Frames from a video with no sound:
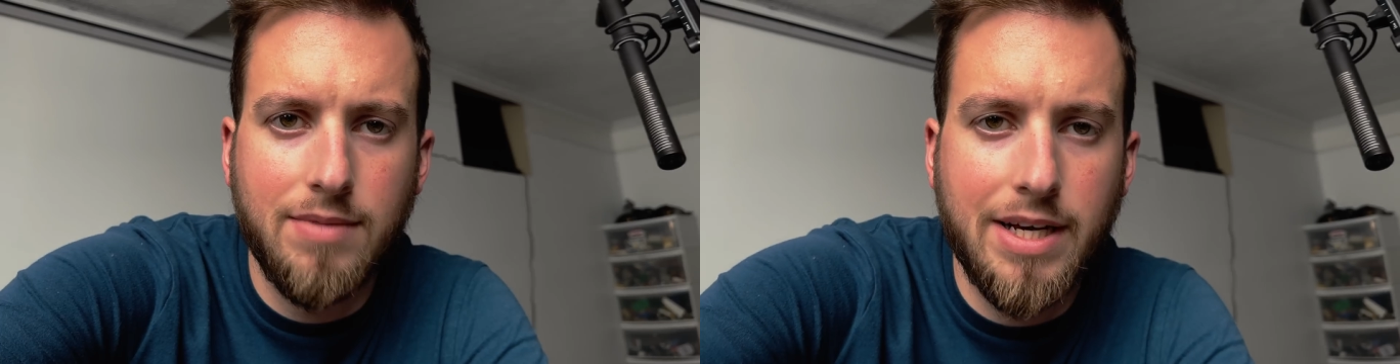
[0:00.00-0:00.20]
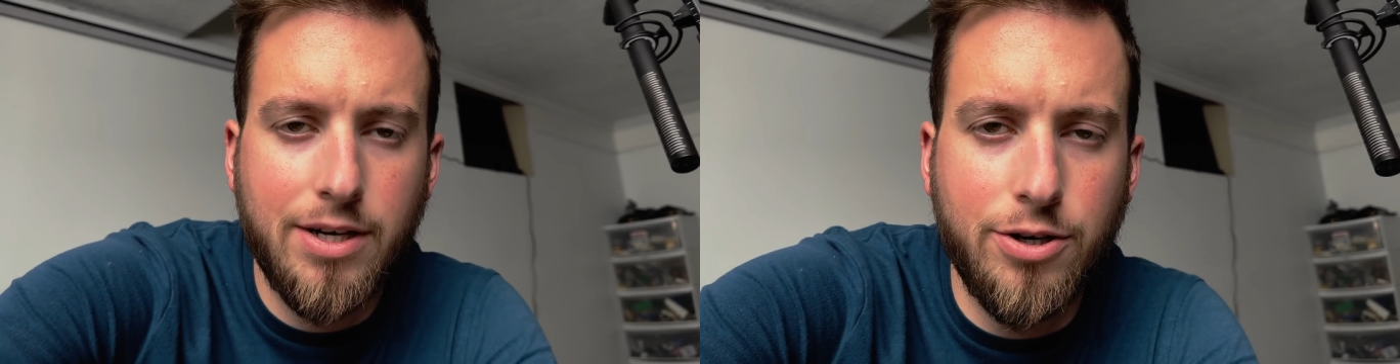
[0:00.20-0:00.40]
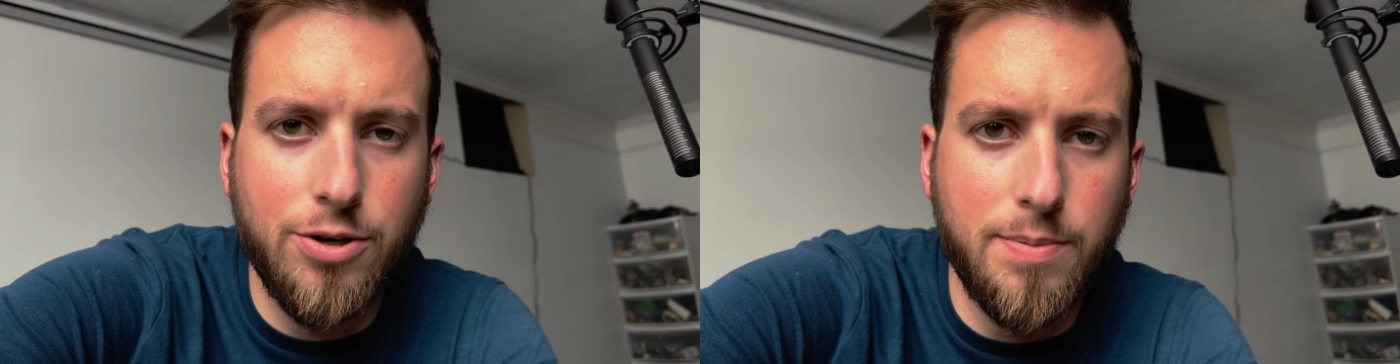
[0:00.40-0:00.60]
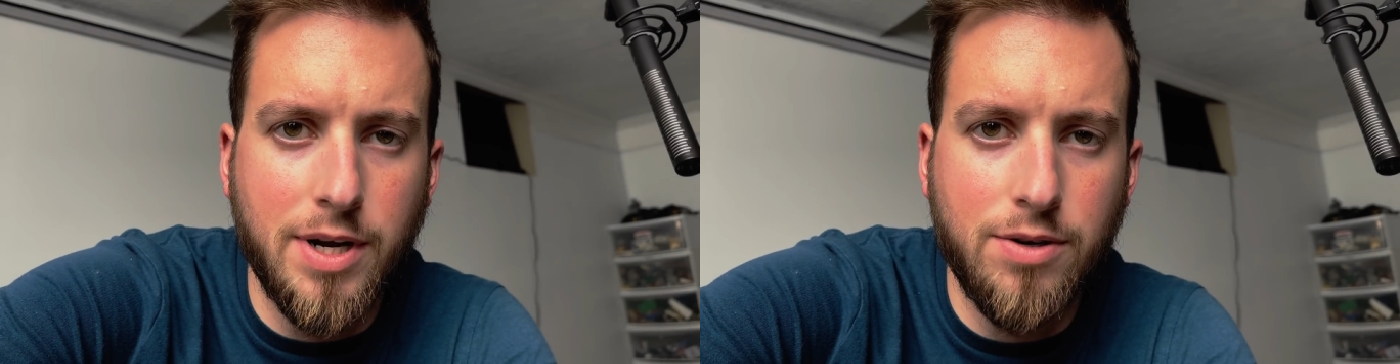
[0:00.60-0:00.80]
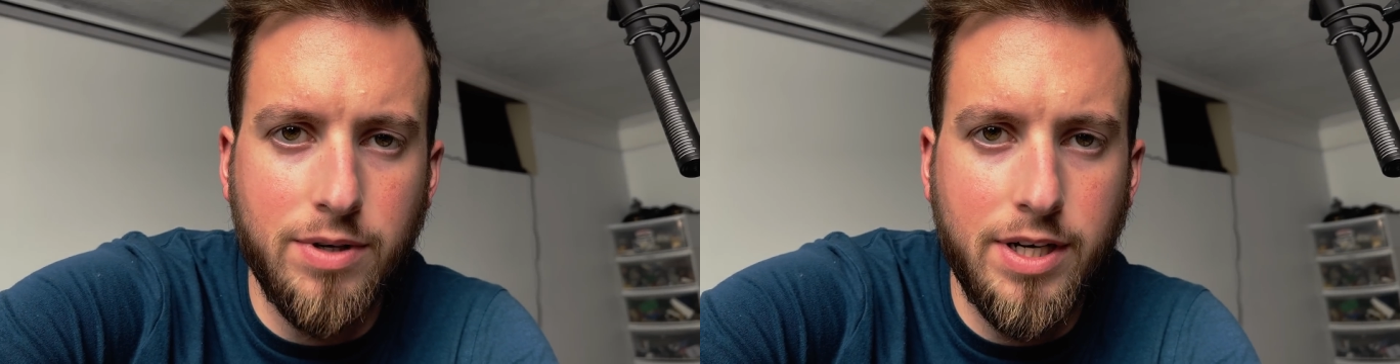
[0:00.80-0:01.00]
Editor
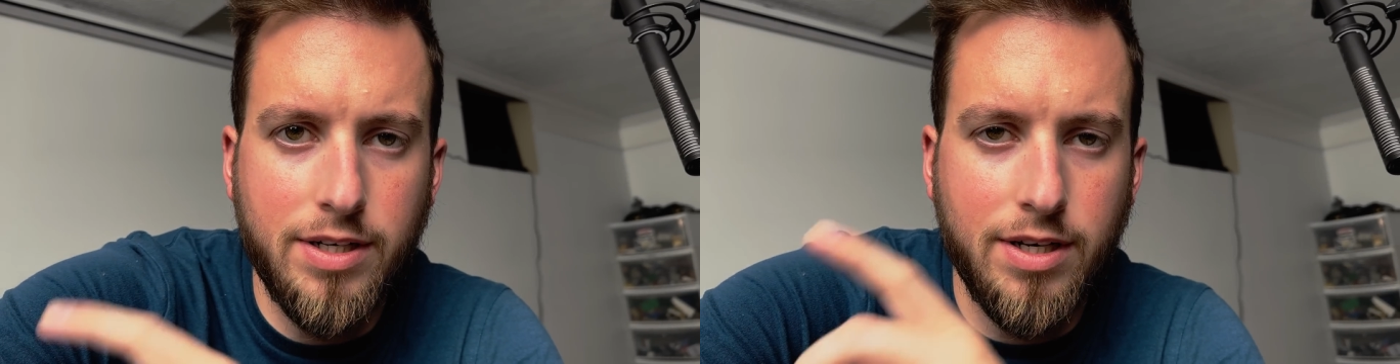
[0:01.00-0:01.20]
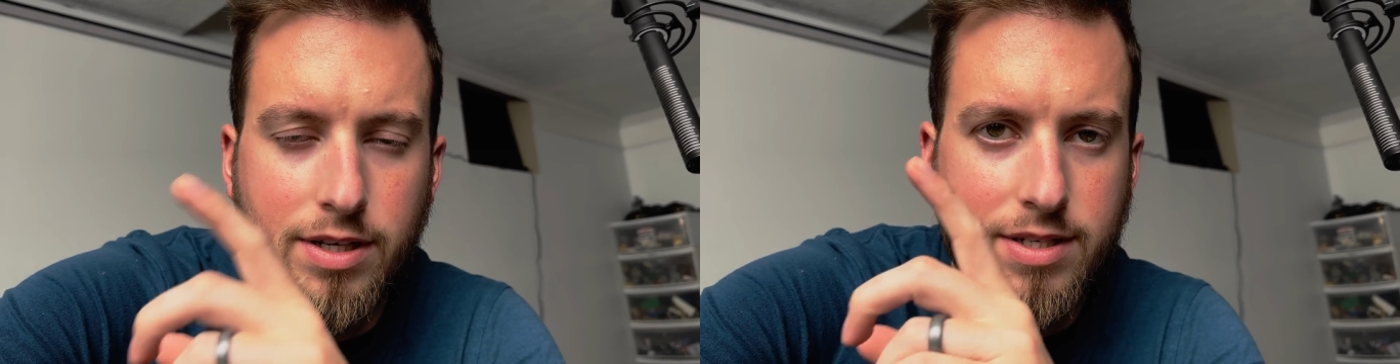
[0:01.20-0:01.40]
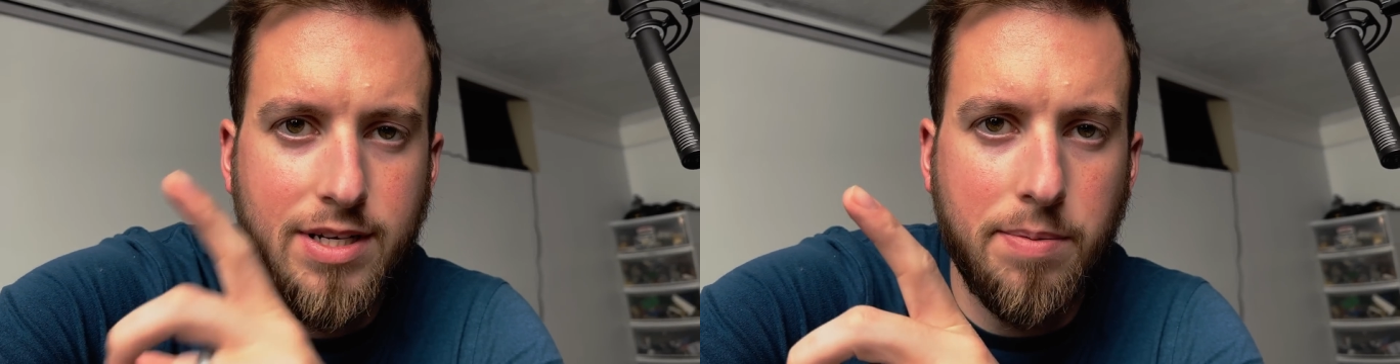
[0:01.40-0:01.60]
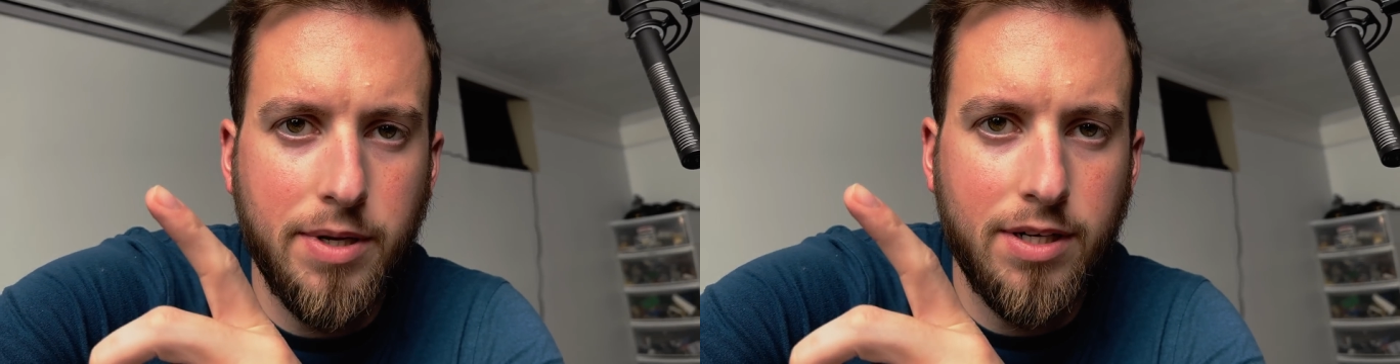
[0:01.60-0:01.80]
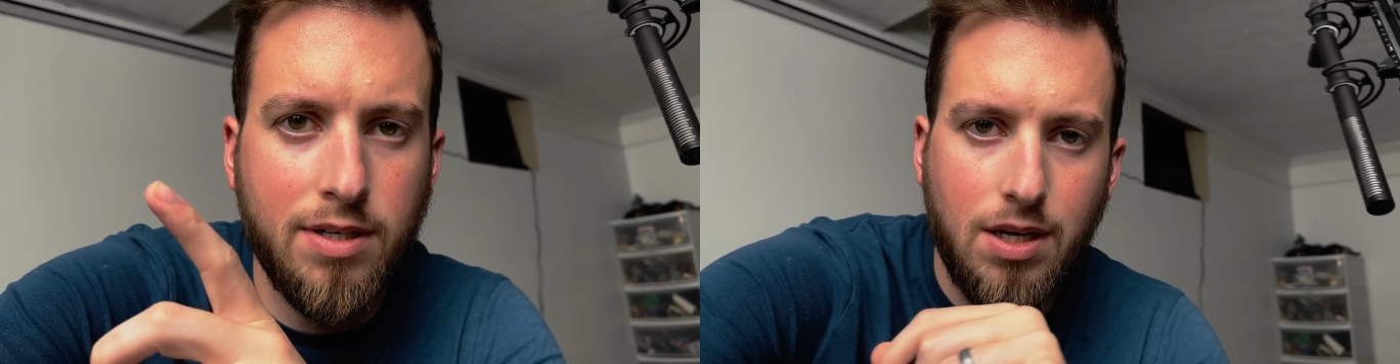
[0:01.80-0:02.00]
Michael needed to step
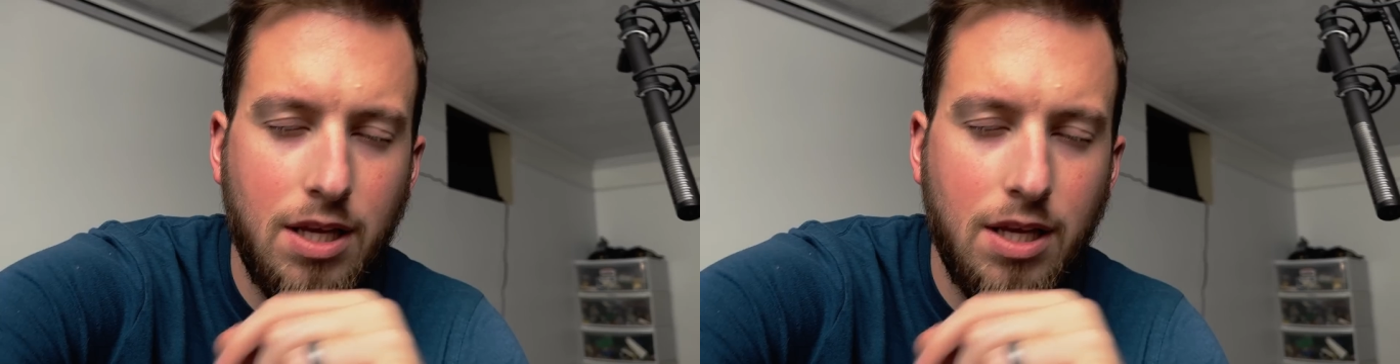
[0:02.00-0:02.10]
in.